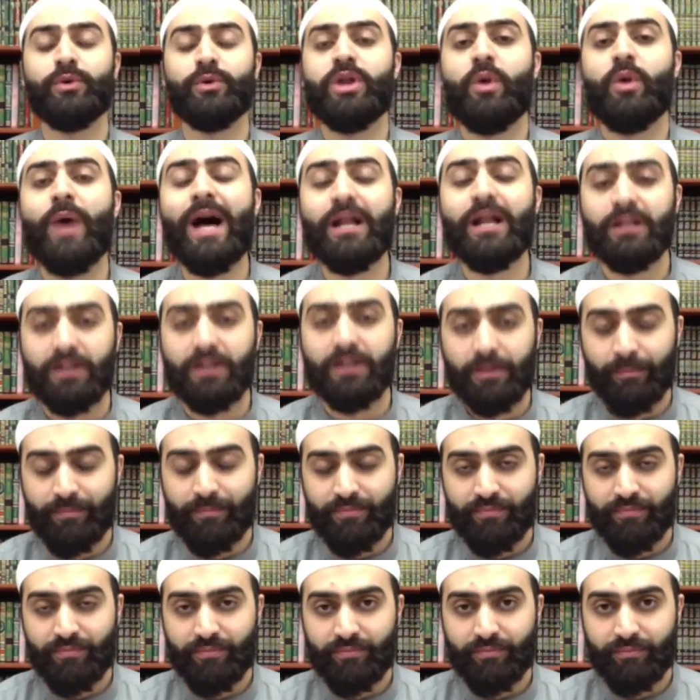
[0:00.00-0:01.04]
the well
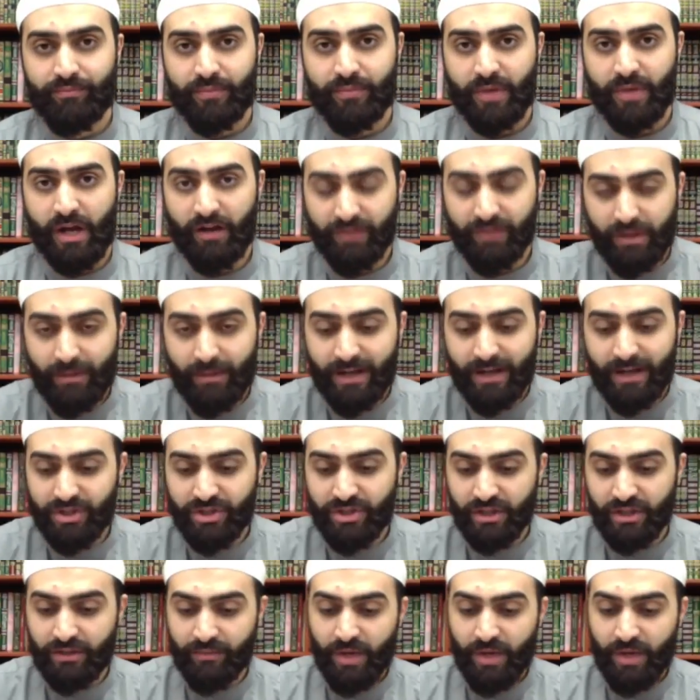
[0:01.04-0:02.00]
of the masjid.